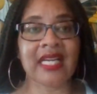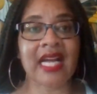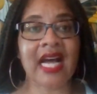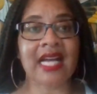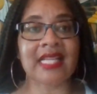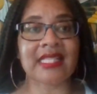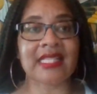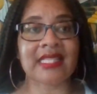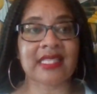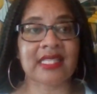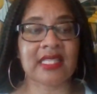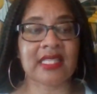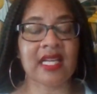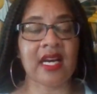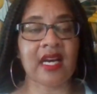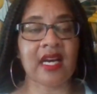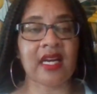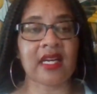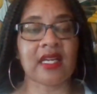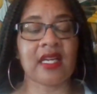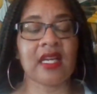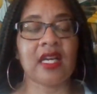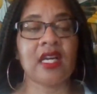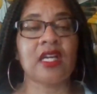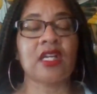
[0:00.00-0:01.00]
So
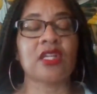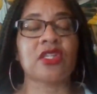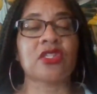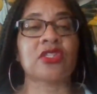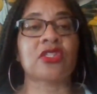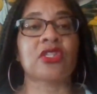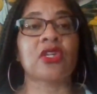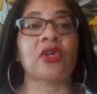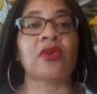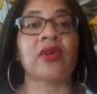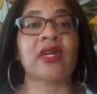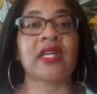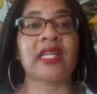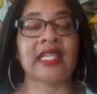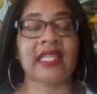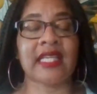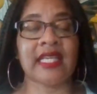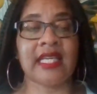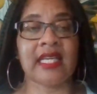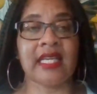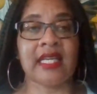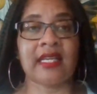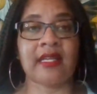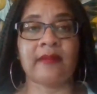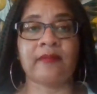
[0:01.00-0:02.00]
again, my
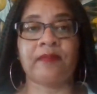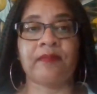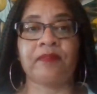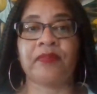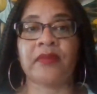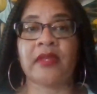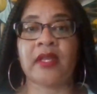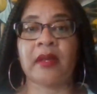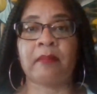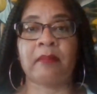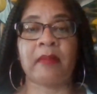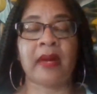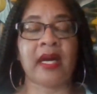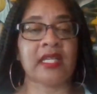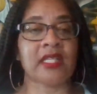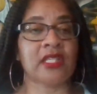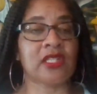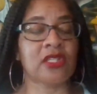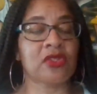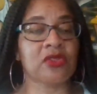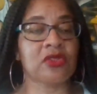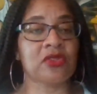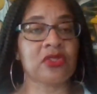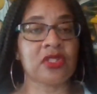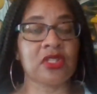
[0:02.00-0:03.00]
YouTube
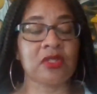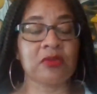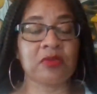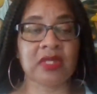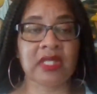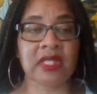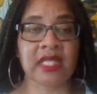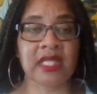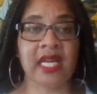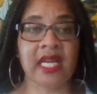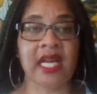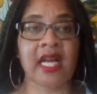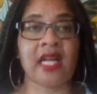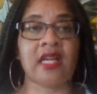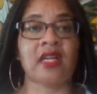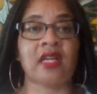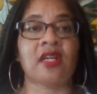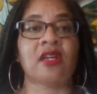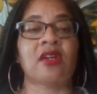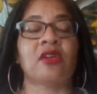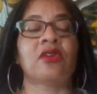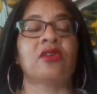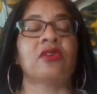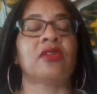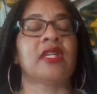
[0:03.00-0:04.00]
channel is a way for me
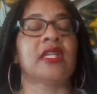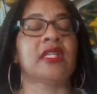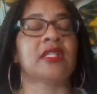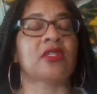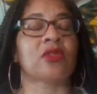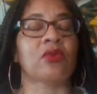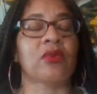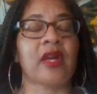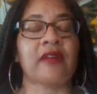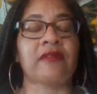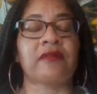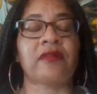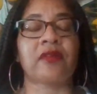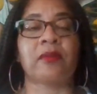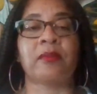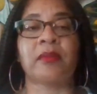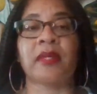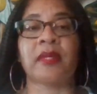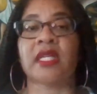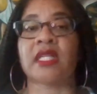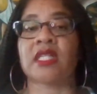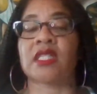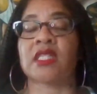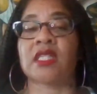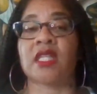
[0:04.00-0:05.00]
to share
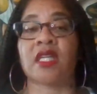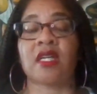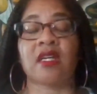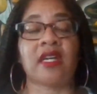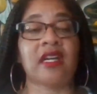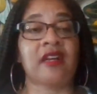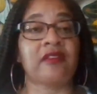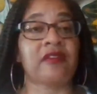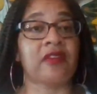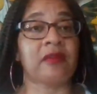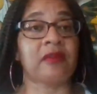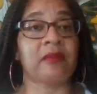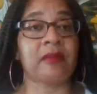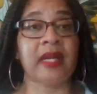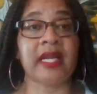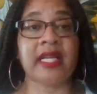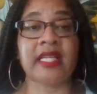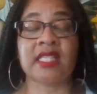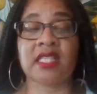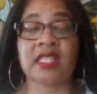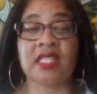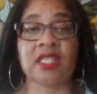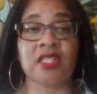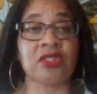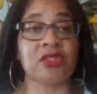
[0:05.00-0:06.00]
information with
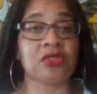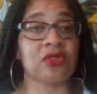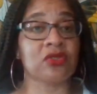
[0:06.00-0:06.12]
you